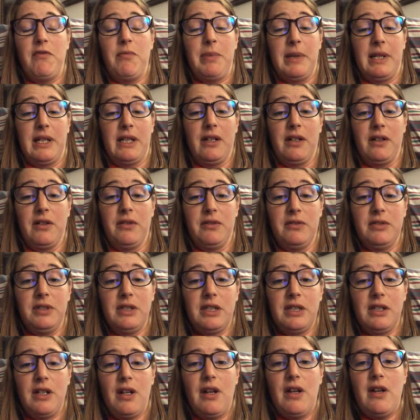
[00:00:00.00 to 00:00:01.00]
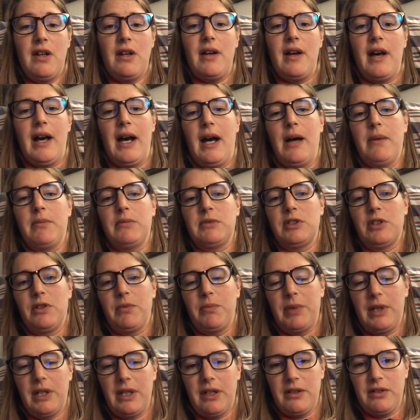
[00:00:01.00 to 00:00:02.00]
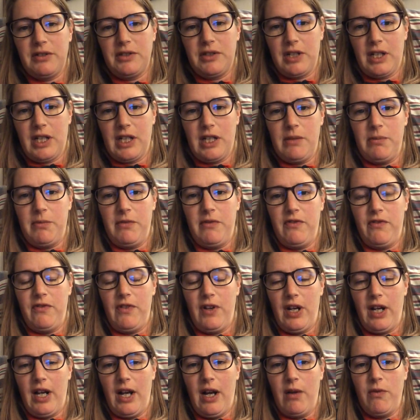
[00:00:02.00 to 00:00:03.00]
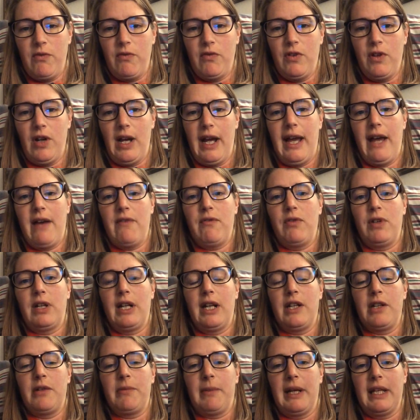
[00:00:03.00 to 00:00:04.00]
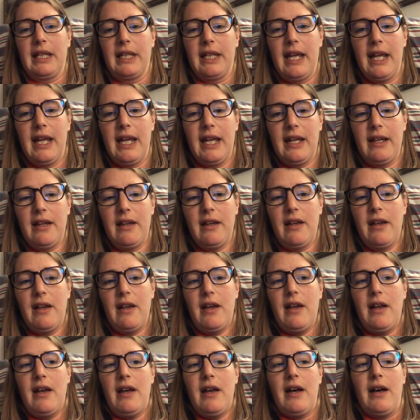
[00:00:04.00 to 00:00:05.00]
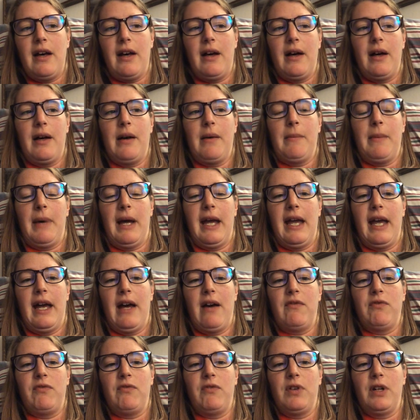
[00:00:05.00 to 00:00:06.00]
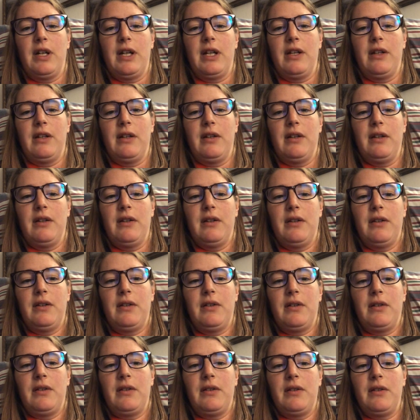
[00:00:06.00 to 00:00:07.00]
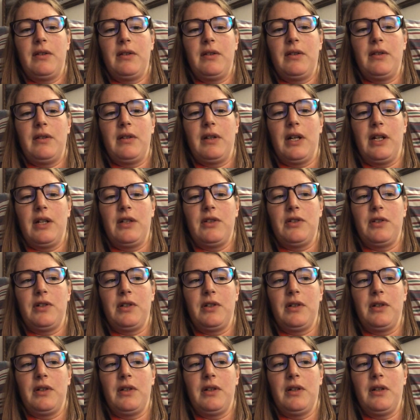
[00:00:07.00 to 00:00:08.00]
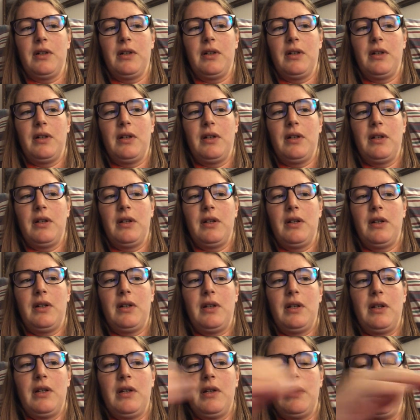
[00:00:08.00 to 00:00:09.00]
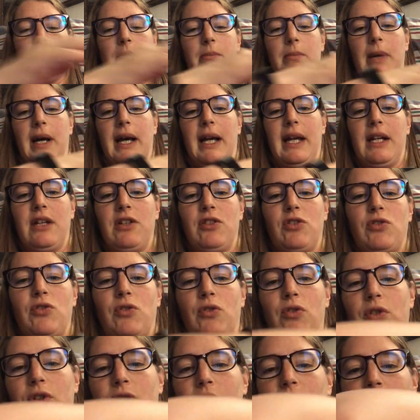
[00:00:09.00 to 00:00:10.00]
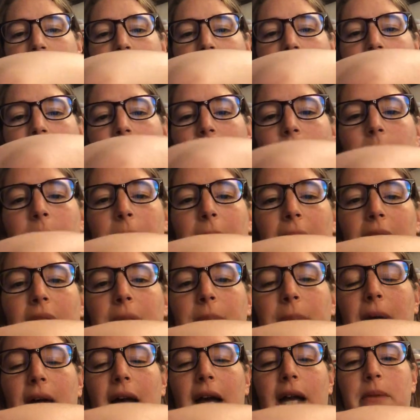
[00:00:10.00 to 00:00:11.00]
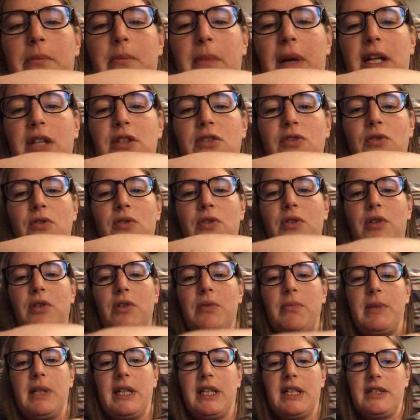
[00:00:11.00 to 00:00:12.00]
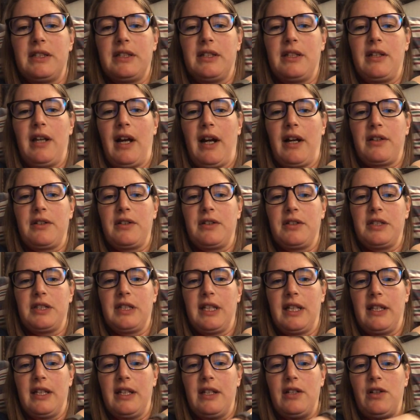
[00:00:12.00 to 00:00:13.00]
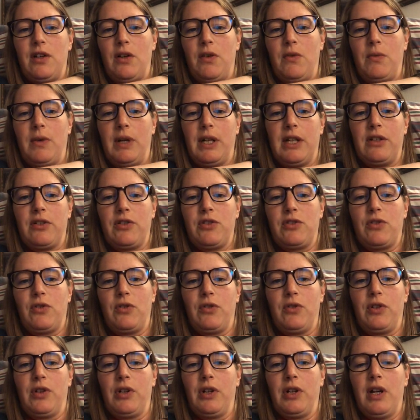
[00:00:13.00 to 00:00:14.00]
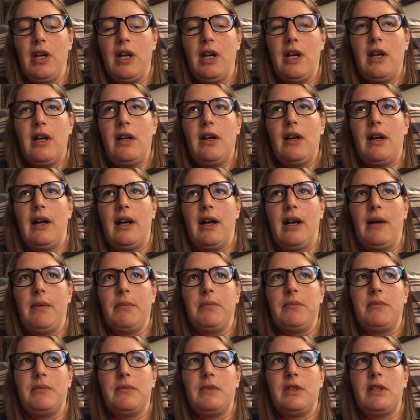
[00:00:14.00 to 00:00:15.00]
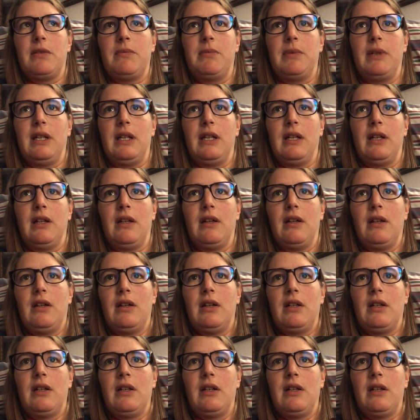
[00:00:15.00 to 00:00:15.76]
pillows. So pillows are going to be very helpful. I have one under my leg. I have one under my shoulder back behind my shoulder because the doctor said they don't want your shoulder to be